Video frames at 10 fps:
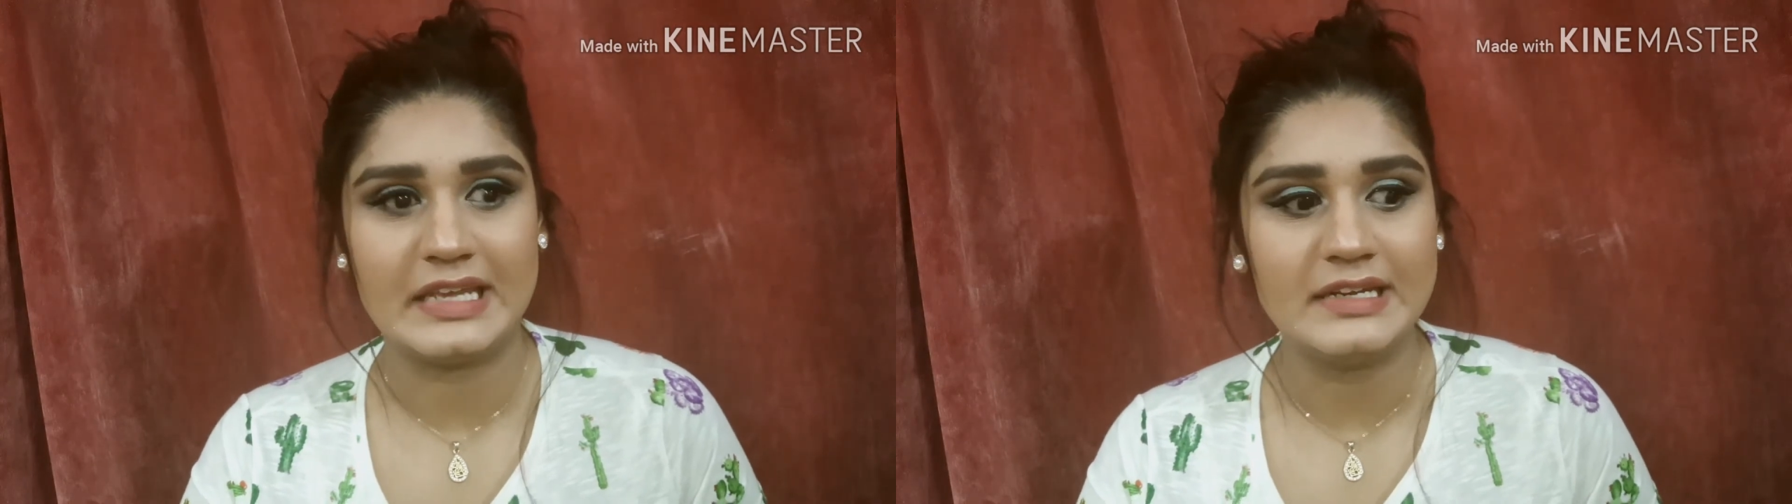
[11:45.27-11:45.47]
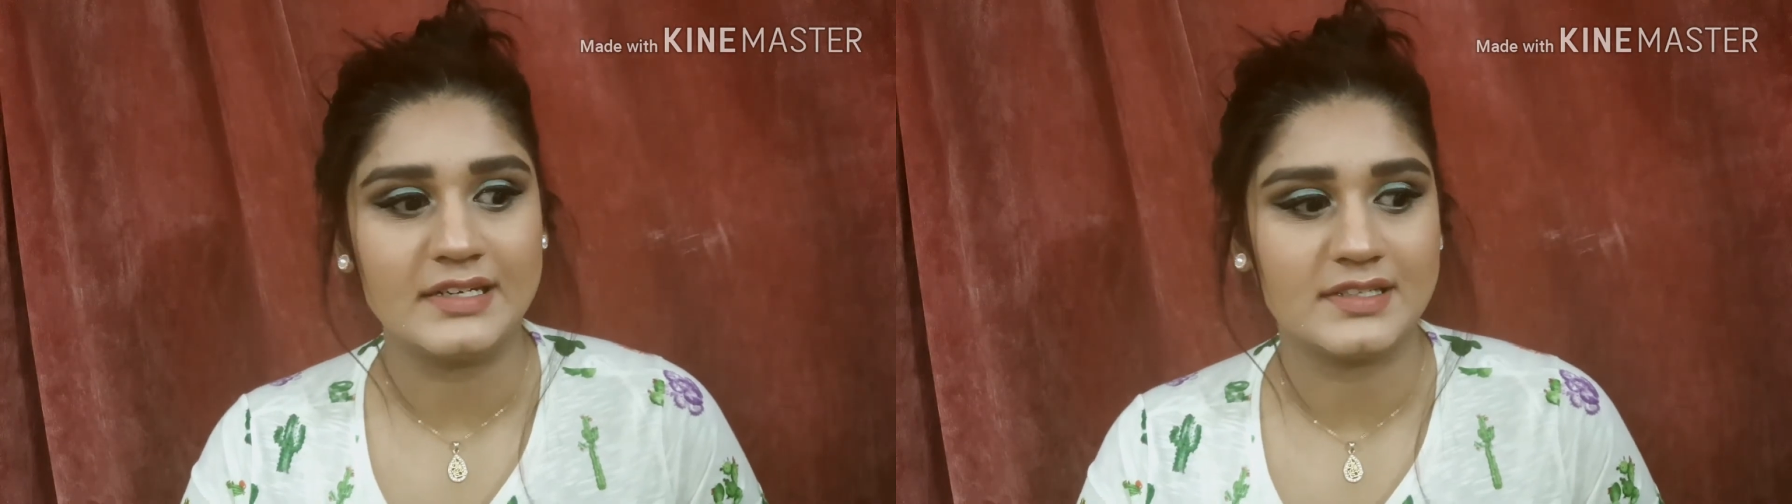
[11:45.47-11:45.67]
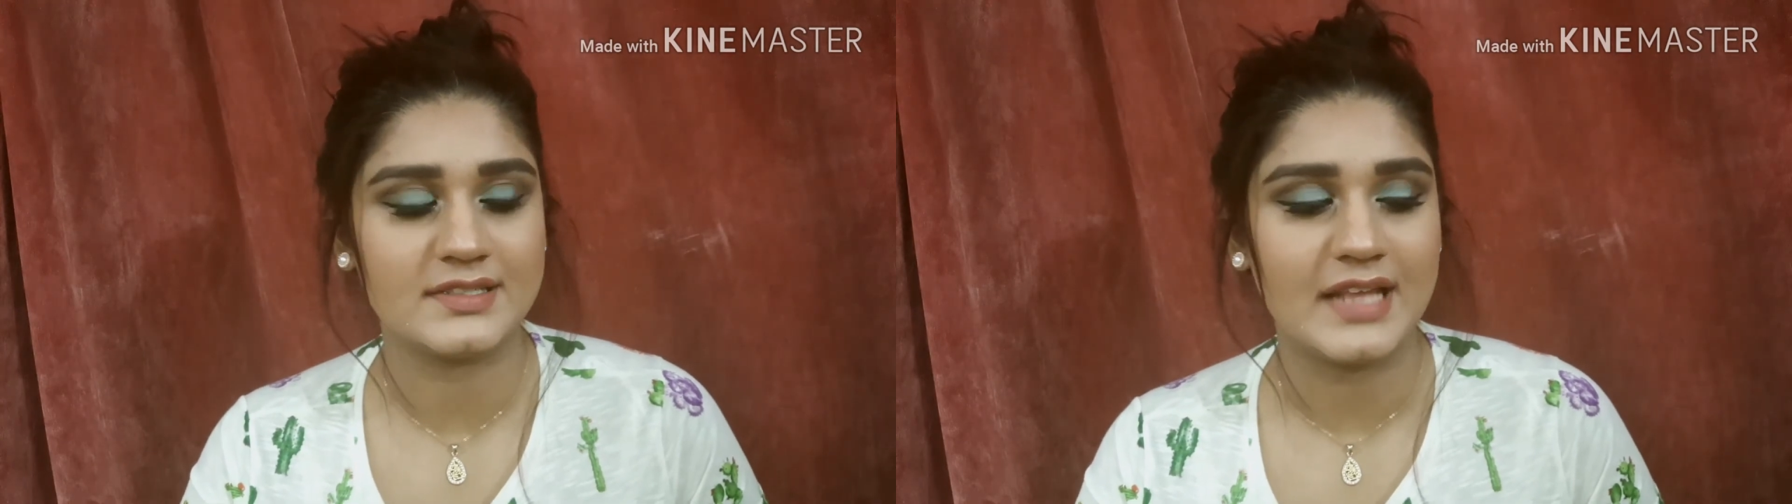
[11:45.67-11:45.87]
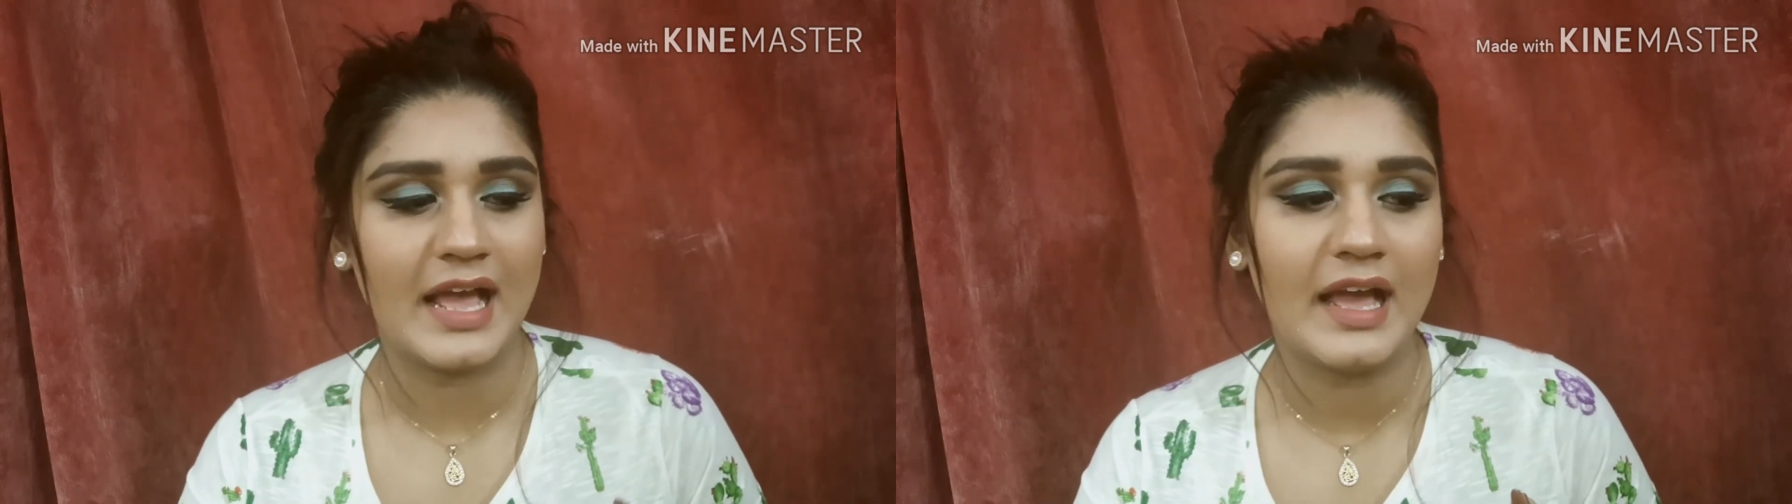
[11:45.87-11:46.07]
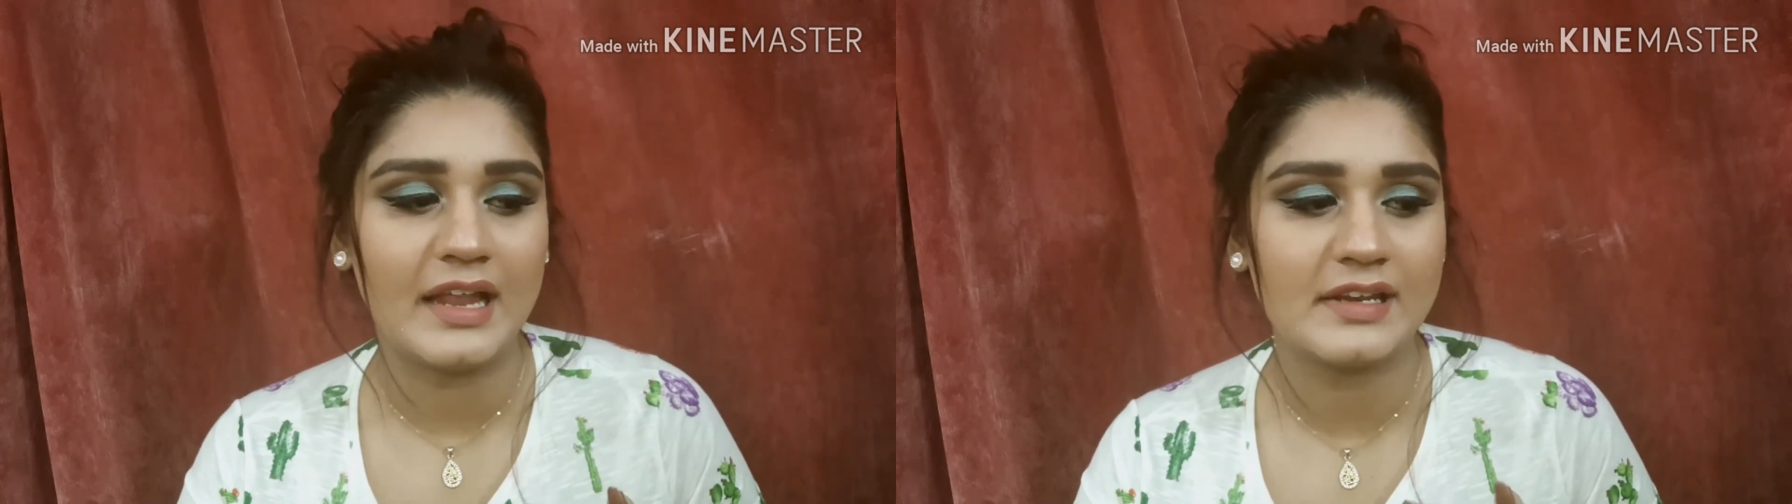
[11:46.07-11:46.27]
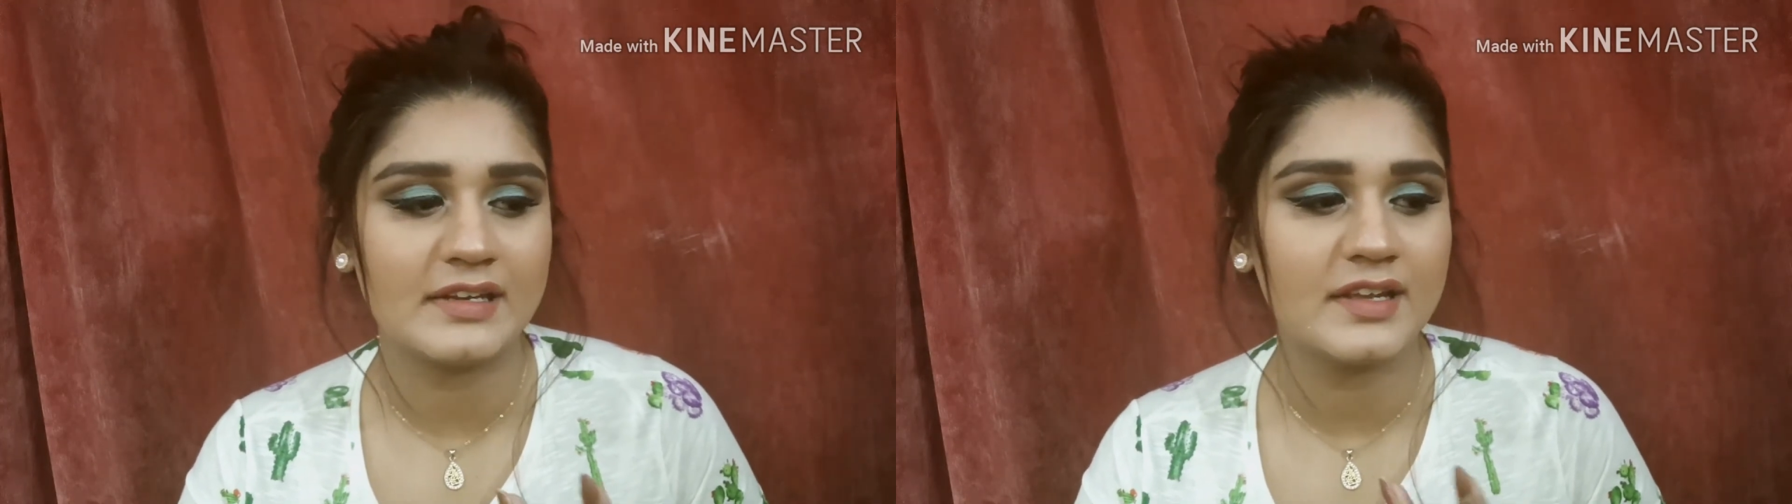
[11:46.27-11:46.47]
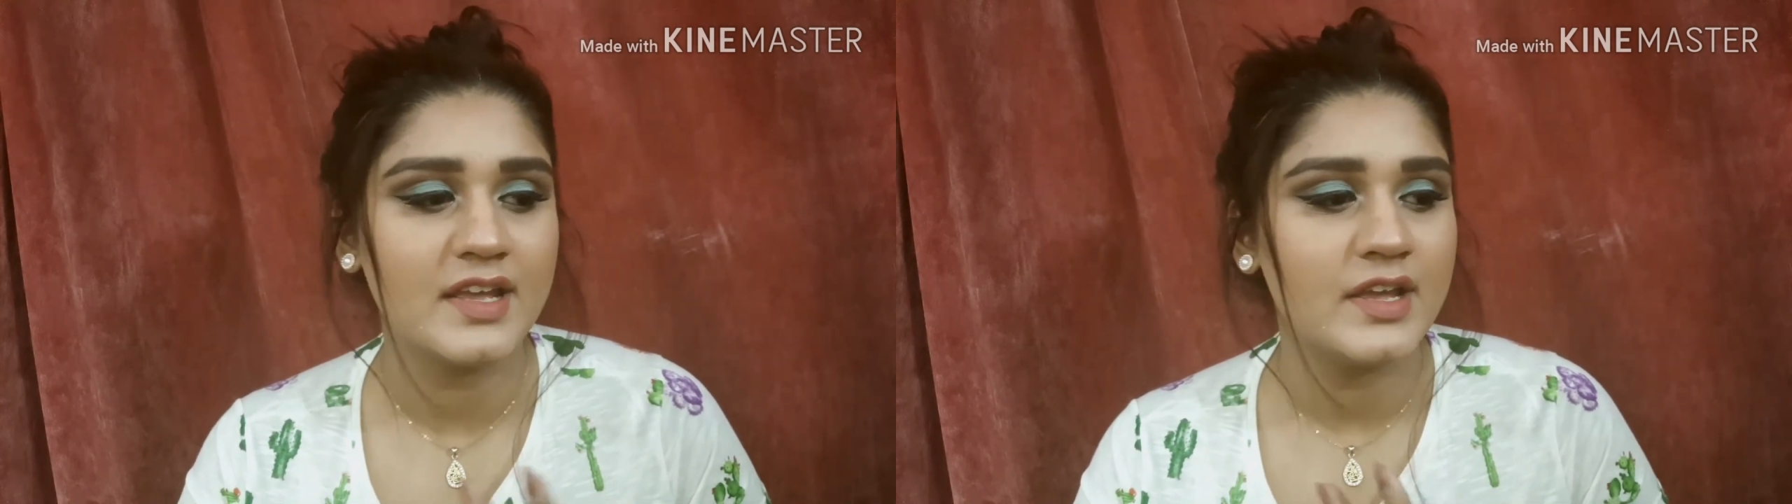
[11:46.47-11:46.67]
illness and